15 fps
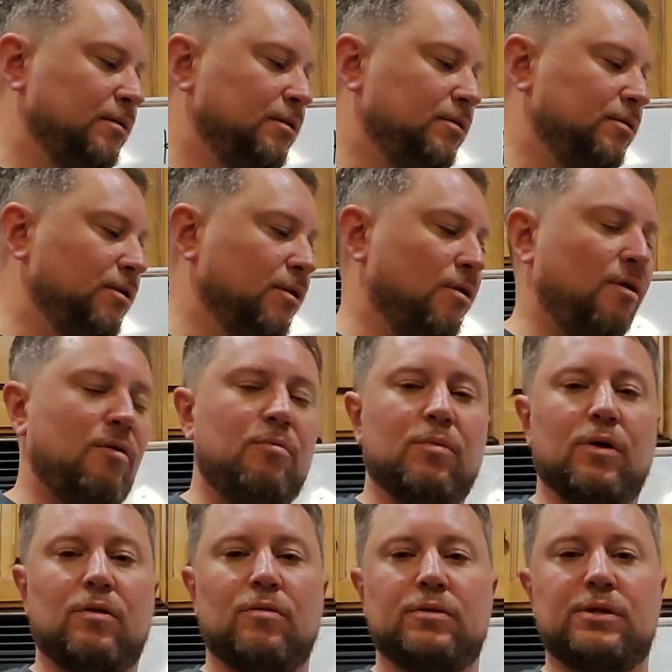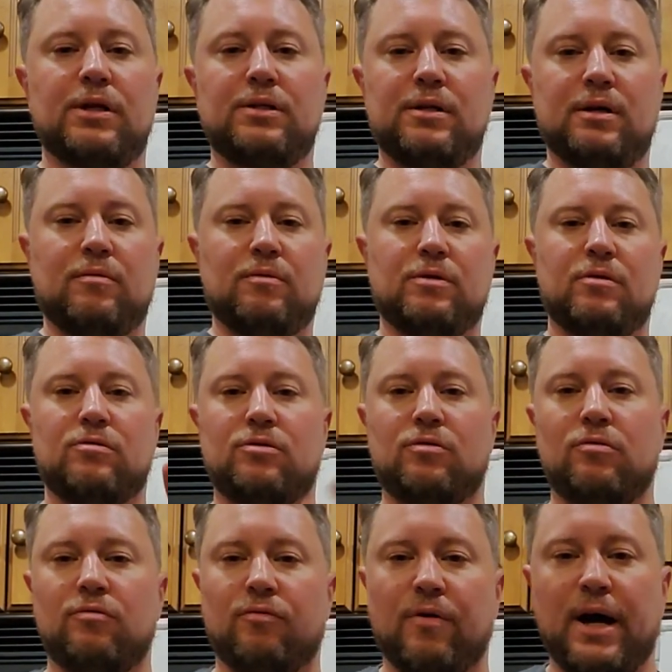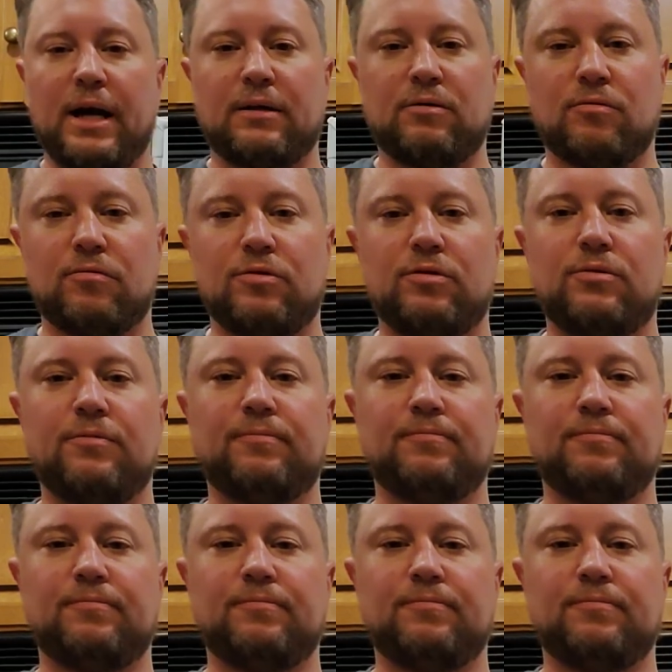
do your homework, which I said was those 2 fractals.